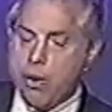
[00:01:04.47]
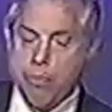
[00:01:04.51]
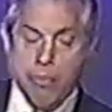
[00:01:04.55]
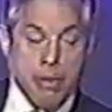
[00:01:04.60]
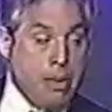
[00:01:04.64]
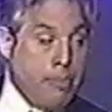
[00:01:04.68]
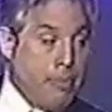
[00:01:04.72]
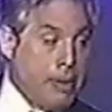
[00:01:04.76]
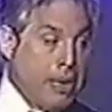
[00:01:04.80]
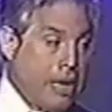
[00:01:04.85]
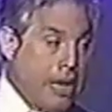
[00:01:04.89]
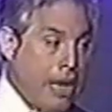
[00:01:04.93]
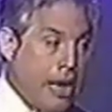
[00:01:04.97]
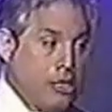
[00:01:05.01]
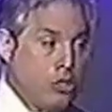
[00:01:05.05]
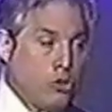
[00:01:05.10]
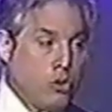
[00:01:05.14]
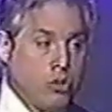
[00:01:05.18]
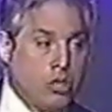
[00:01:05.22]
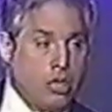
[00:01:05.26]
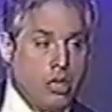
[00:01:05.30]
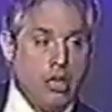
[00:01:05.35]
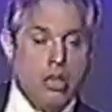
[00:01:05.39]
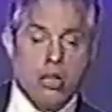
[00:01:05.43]
Wanted me to be a
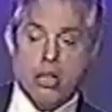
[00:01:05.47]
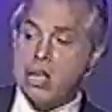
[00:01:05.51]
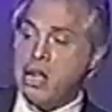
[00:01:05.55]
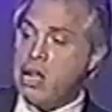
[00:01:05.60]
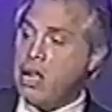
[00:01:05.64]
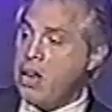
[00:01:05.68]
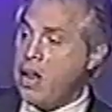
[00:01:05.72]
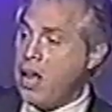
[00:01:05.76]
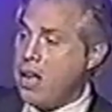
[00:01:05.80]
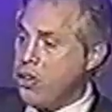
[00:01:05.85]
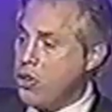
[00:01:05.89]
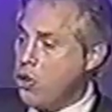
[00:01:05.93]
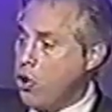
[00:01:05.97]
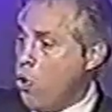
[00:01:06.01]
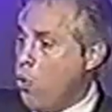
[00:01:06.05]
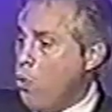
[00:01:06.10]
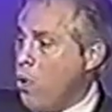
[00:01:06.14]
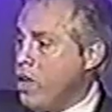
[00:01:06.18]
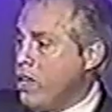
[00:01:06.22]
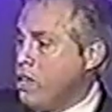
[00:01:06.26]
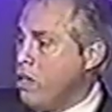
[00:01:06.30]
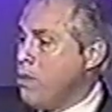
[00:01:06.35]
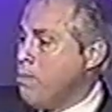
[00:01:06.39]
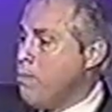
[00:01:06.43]
gangster as a little kid. I had to
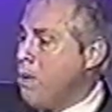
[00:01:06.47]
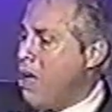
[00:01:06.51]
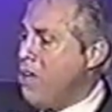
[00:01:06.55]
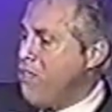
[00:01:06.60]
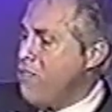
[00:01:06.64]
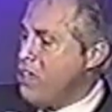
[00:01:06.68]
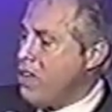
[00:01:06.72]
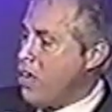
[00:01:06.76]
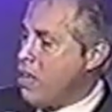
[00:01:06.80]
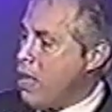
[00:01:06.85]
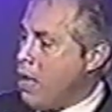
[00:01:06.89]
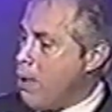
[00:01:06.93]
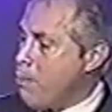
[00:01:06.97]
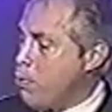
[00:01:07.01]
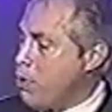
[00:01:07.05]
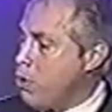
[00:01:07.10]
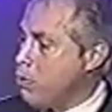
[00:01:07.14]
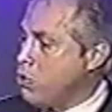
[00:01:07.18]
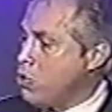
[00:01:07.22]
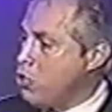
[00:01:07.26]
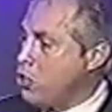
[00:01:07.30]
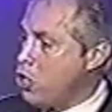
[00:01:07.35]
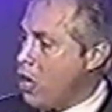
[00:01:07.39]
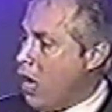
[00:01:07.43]
go away a little mafia camp
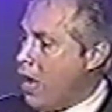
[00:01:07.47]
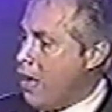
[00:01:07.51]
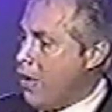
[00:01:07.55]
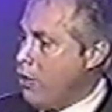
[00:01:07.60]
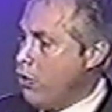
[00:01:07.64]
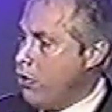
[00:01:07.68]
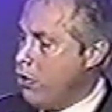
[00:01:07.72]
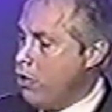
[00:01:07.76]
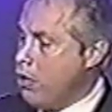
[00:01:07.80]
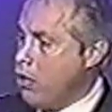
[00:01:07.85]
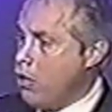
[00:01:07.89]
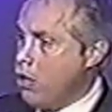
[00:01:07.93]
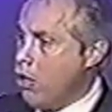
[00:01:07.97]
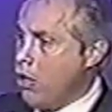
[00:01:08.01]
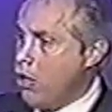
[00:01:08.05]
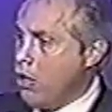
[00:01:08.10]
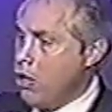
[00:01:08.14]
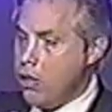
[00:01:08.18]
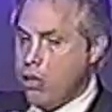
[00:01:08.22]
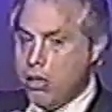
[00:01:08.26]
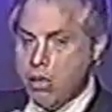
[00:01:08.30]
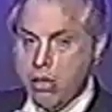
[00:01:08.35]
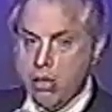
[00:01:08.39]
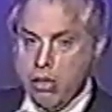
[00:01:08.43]
when I was a child
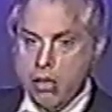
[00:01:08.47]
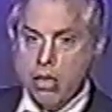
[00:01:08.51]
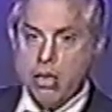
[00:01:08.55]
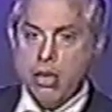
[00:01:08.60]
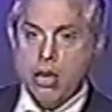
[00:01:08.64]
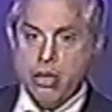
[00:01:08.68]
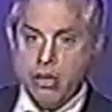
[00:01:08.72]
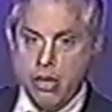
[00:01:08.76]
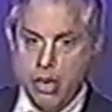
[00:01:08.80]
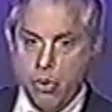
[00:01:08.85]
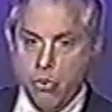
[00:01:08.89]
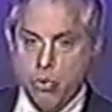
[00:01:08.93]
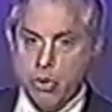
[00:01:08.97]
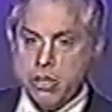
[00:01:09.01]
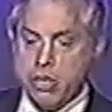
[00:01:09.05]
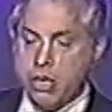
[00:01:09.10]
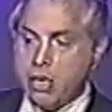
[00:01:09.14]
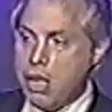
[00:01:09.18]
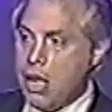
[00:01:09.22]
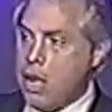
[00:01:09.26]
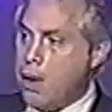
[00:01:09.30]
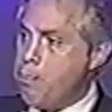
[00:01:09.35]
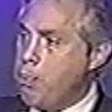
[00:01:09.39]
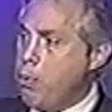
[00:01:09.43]
did. I
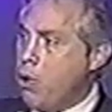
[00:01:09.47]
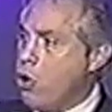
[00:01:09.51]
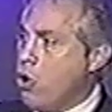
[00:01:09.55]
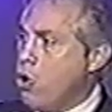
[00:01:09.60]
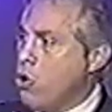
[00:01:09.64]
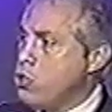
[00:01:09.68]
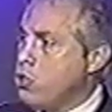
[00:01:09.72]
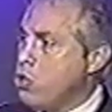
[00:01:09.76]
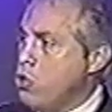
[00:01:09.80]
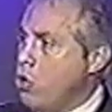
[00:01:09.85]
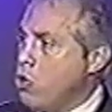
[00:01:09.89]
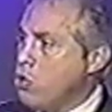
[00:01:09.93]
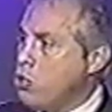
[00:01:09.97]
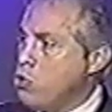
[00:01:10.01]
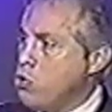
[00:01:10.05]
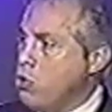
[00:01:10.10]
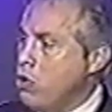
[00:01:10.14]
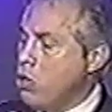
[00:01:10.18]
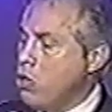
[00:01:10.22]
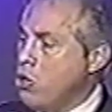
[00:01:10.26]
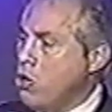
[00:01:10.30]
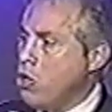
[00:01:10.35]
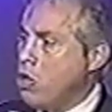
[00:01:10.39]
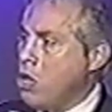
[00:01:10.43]
went to Camp La Cosa
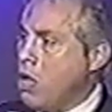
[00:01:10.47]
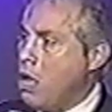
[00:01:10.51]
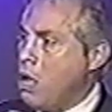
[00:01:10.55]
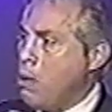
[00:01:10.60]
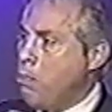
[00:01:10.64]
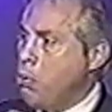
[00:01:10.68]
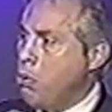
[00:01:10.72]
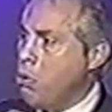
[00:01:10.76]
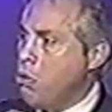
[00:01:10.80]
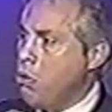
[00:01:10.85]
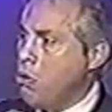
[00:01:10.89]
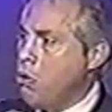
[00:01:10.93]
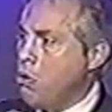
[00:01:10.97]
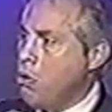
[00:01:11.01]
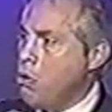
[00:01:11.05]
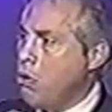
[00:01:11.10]
Nostra, good camp.